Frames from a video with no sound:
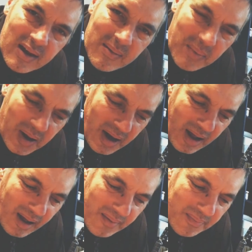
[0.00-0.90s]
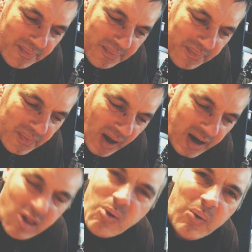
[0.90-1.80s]
but, I
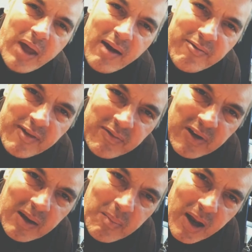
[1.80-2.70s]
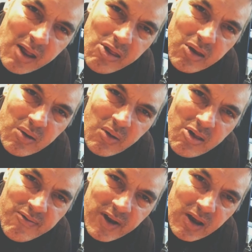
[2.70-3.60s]
just only have 15 minutes to do this
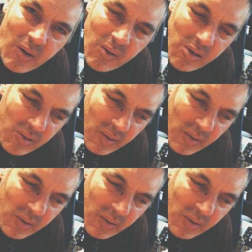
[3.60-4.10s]
video, so